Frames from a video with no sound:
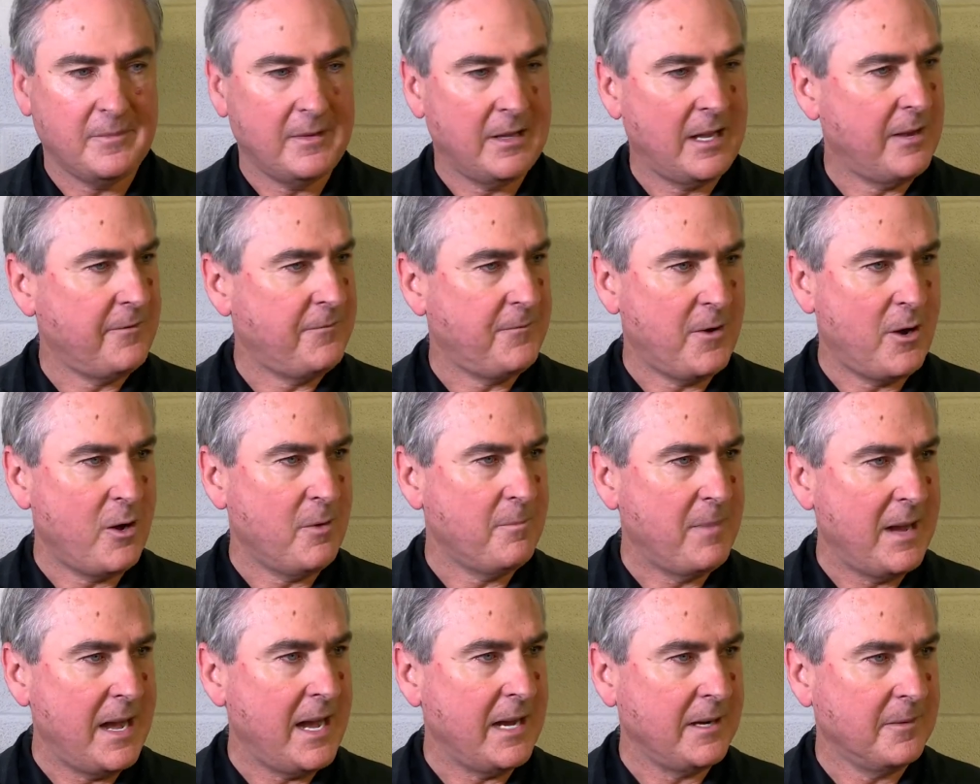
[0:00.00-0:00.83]
They
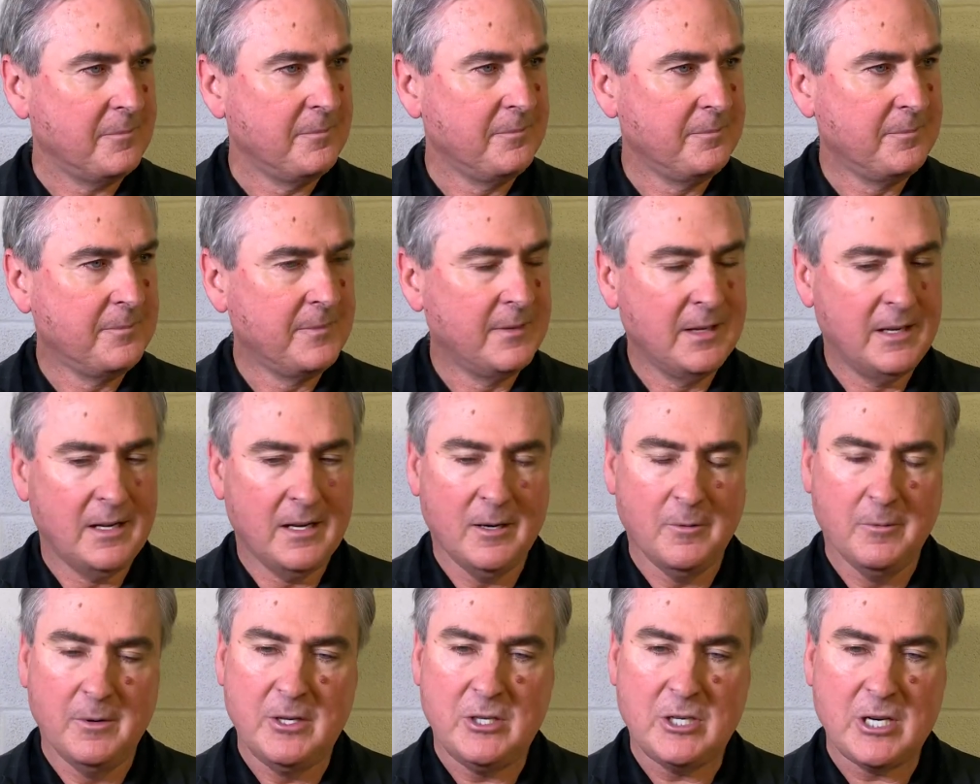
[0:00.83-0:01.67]
fought back.
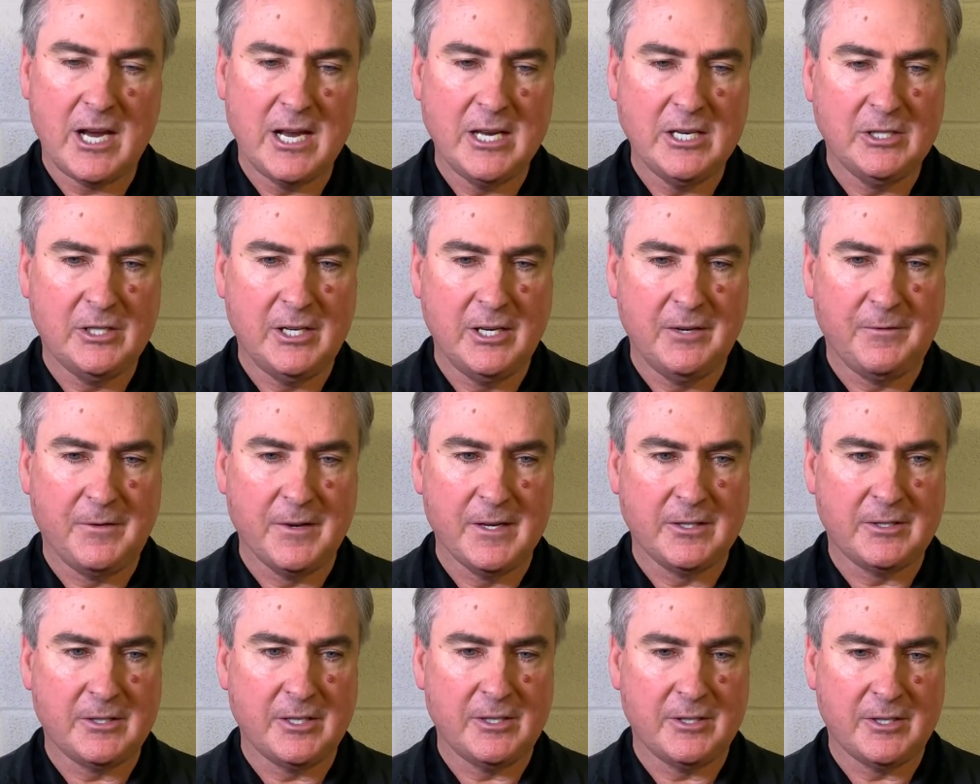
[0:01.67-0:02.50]
Uh, we changed
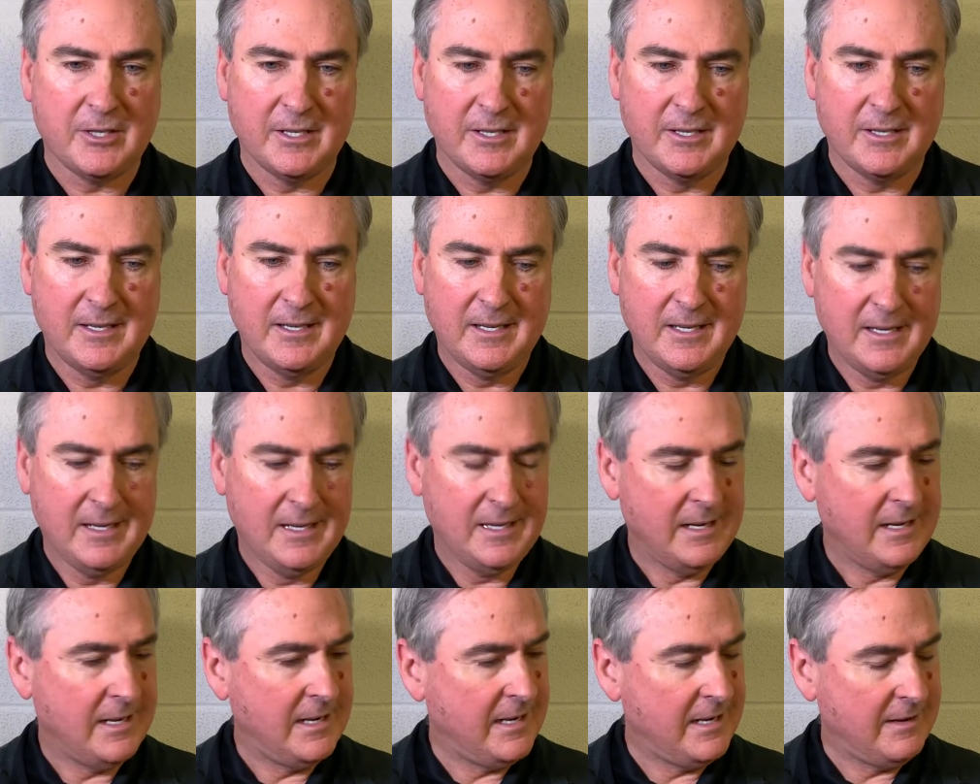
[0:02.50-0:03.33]
defenses,
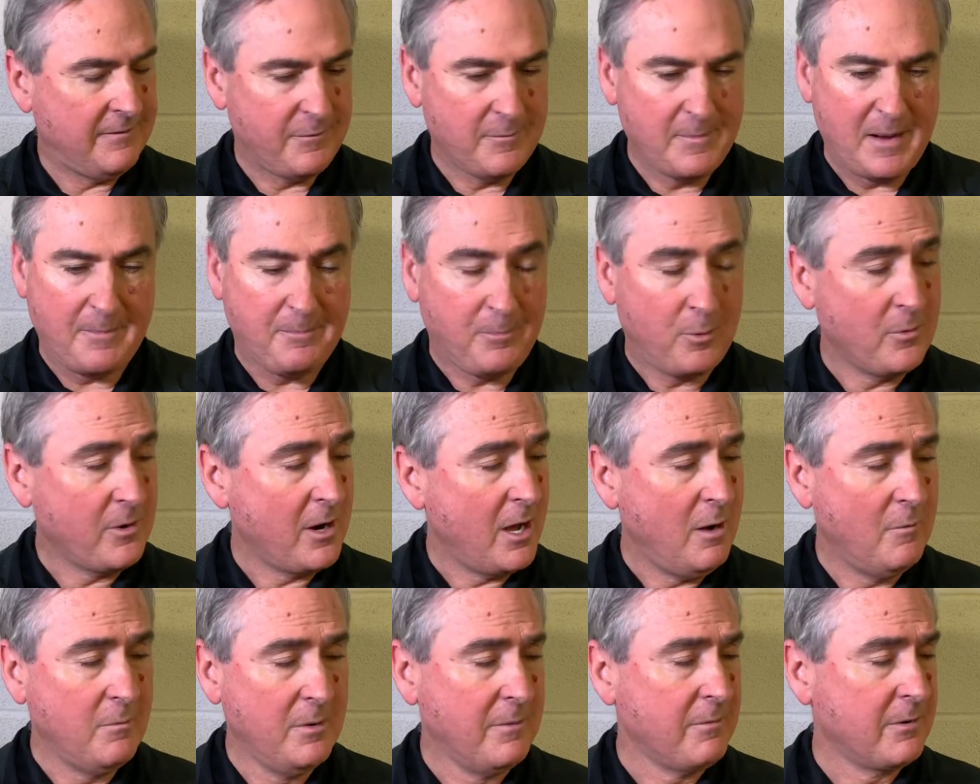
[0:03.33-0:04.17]
and uh, from that point
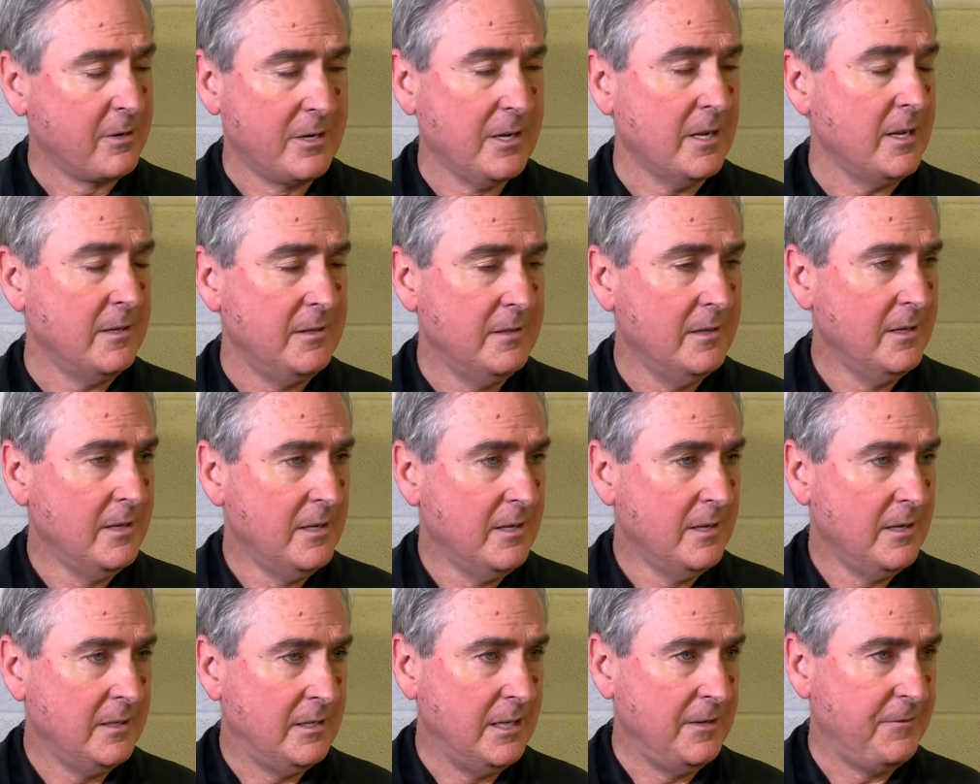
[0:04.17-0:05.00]
on, we were
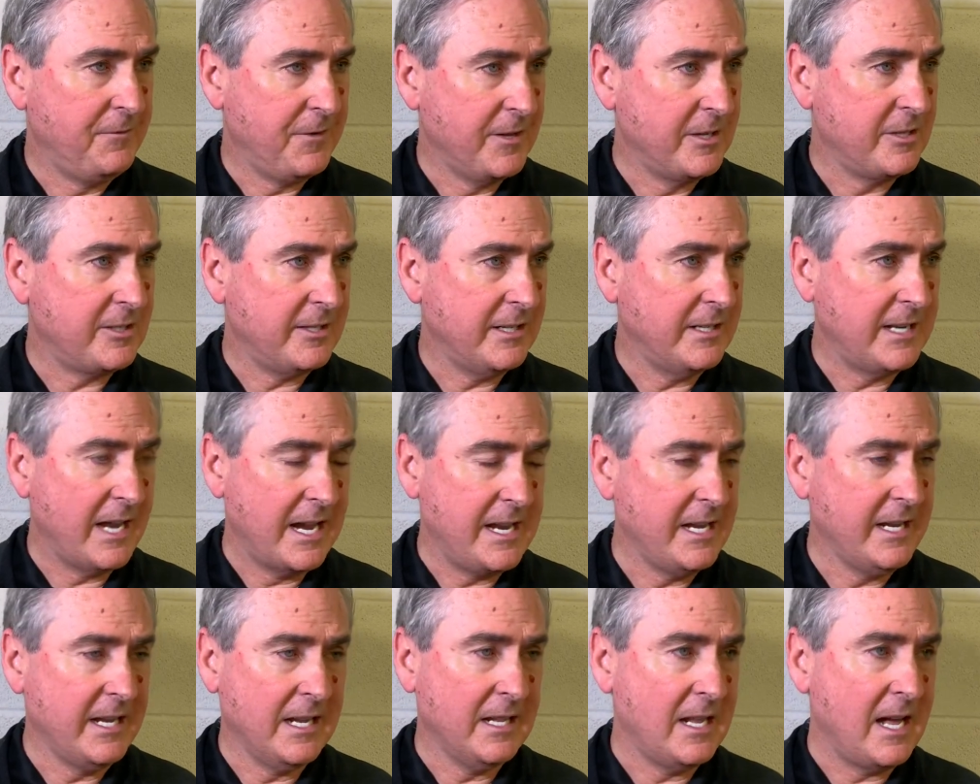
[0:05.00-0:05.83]
good defensively. They
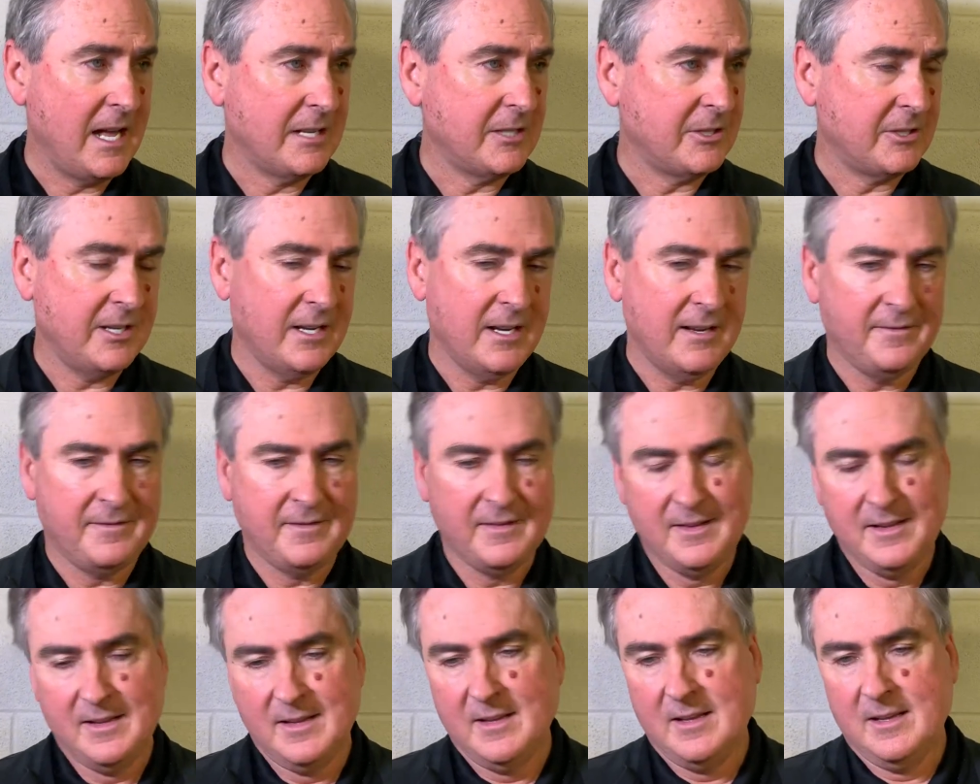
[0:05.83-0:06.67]
didn't get a lot of stuff.
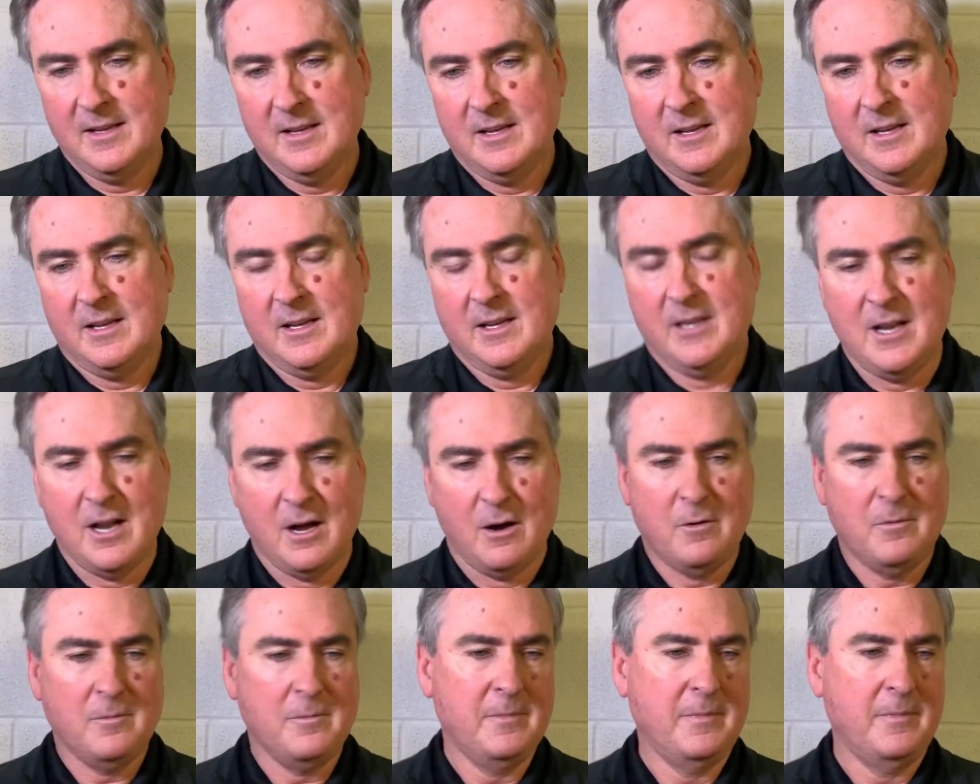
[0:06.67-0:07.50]
You
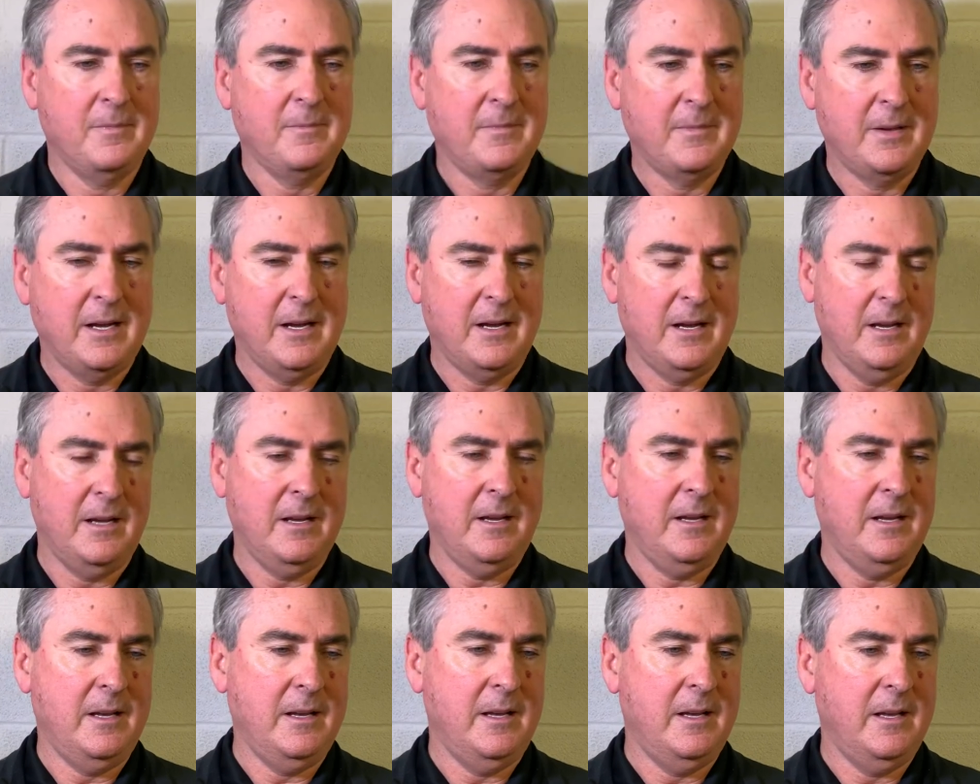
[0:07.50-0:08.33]
know,
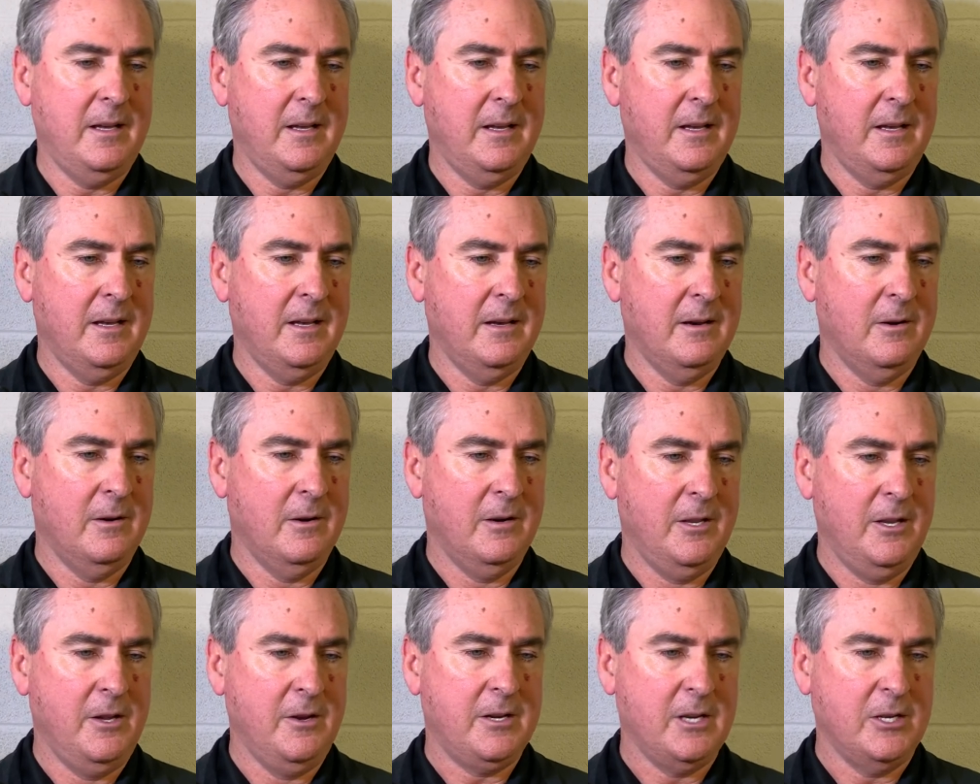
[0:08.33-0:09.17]

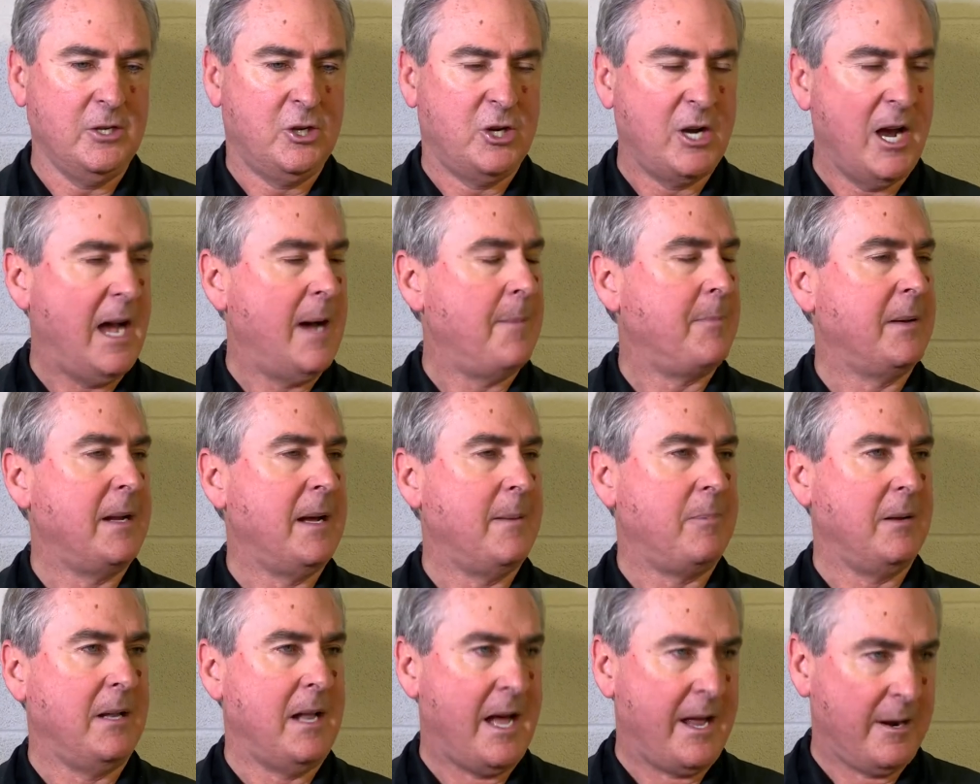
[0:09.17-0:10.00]
it, you can chop it
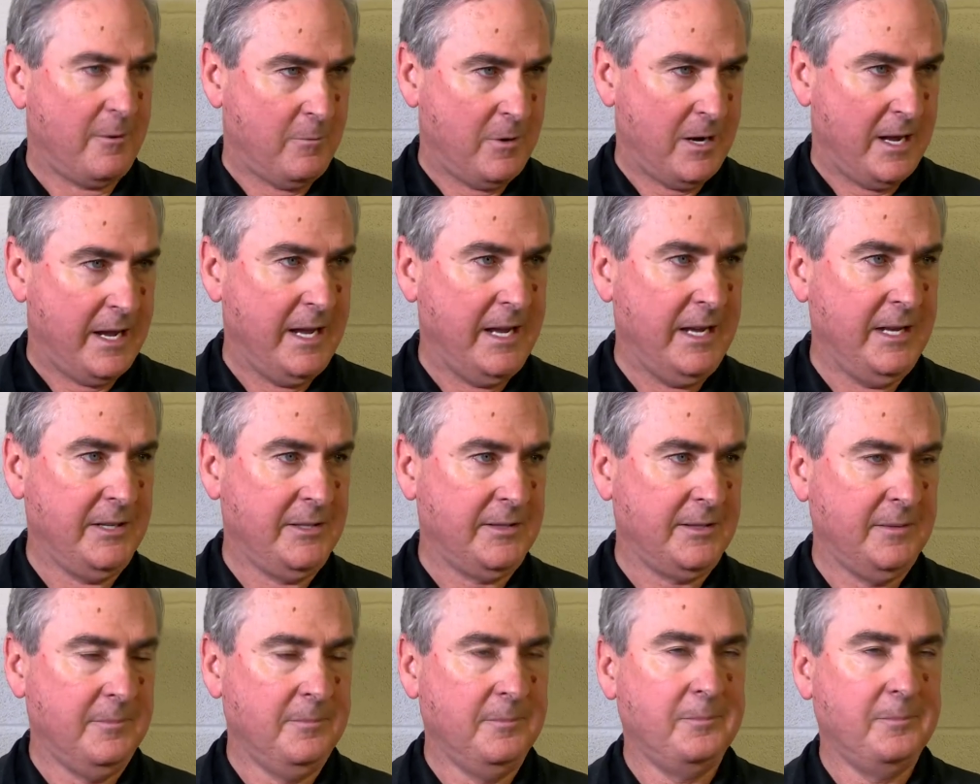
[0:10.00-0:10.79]
up a lot of ways.